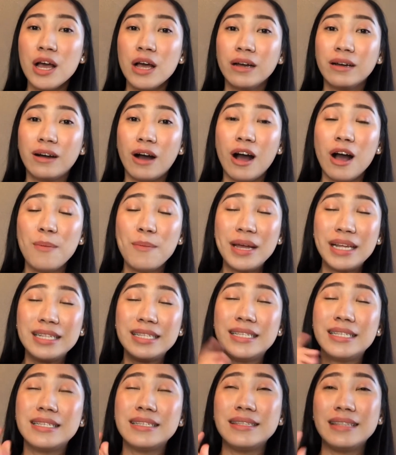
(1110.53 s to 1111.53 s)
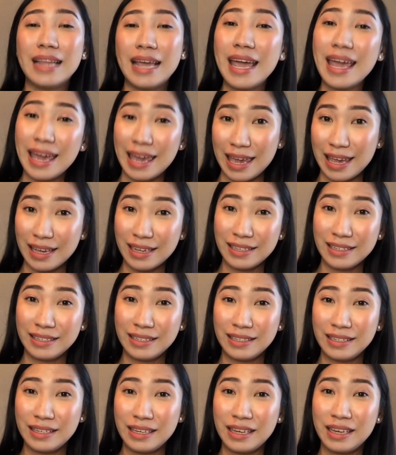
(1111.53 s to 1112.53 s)
Comment slay
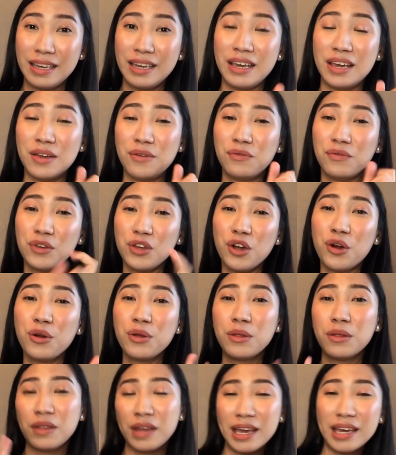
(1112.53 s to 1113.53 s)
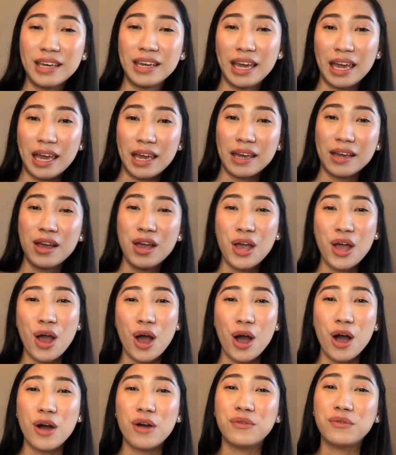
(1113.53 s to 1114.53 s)
if you're thinking
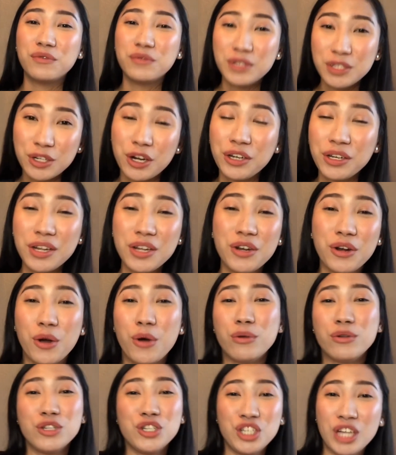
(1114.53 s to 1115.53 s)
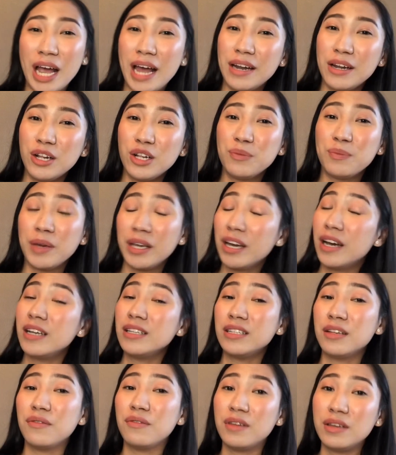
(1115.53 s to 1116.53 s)
of starting your own channel because
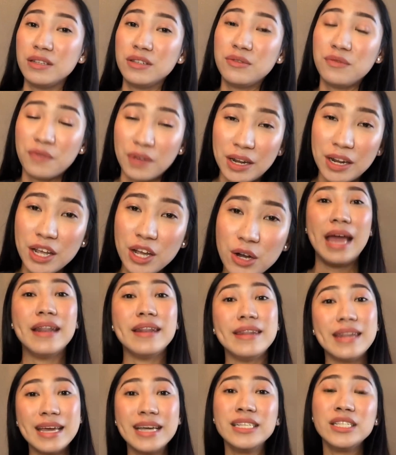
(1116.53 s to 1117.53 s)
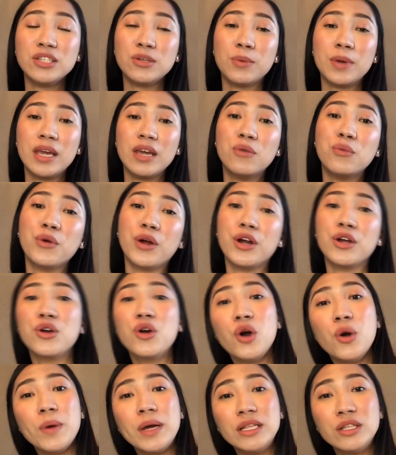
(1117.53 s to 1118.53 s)
of this video. Next week, we're
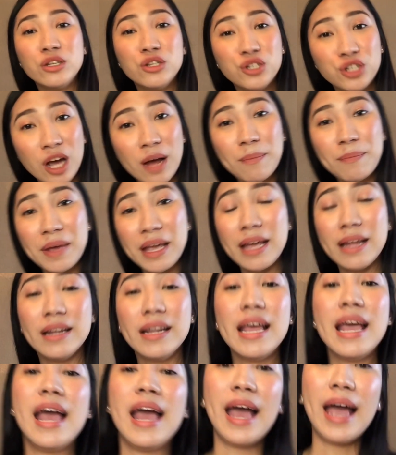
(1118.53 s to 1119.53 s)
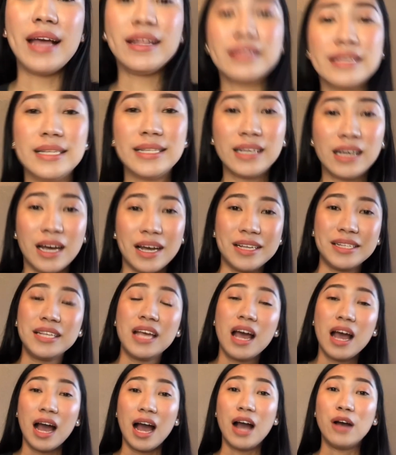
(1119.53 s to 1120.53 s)
going to jump in and discuss
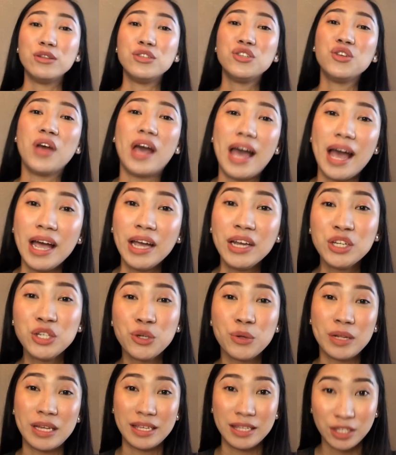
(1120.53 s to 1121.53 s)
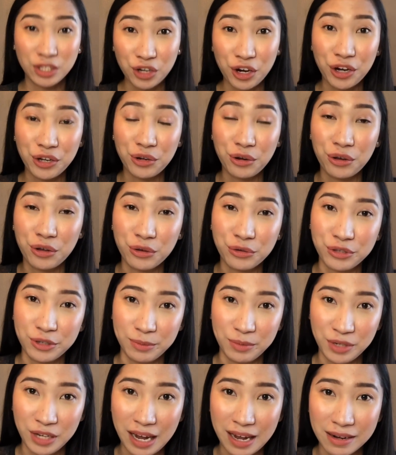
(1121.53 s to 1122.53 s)
how to actually start your YouTube
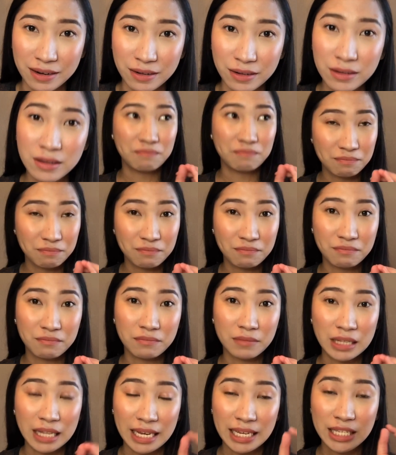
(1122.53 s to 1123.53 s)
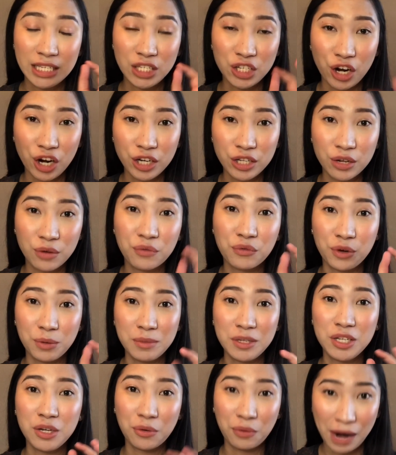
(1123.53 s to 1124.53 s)
channel, like start from
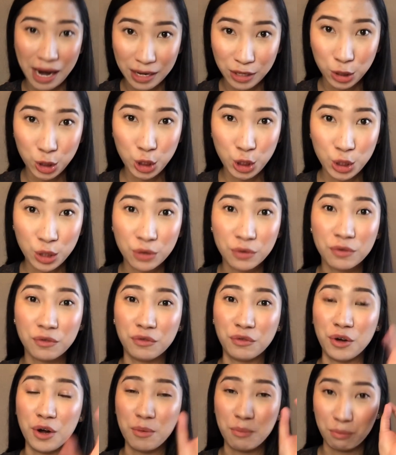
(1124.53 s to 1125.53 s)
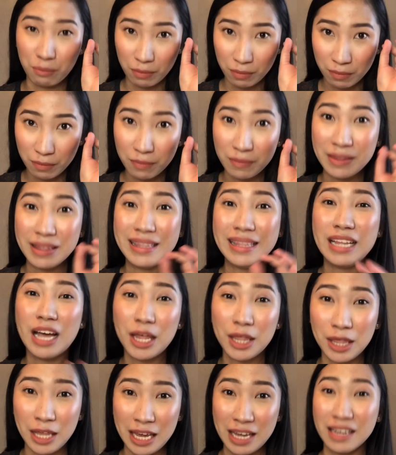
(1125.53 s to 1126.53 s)
scratch, from
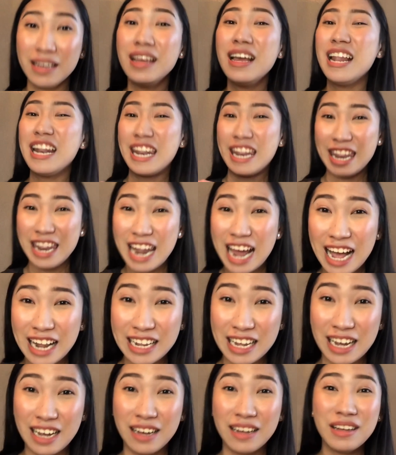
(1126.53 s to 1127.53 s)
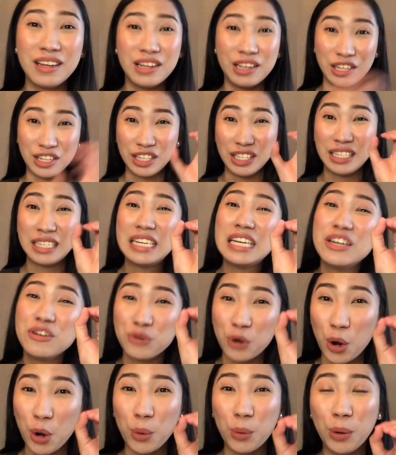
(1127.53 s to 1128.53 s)
nothing, nada,
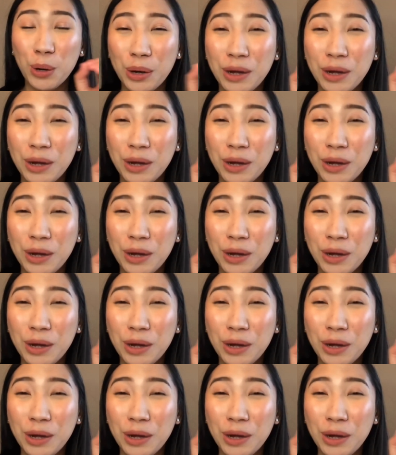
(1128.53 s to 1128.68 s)
zero.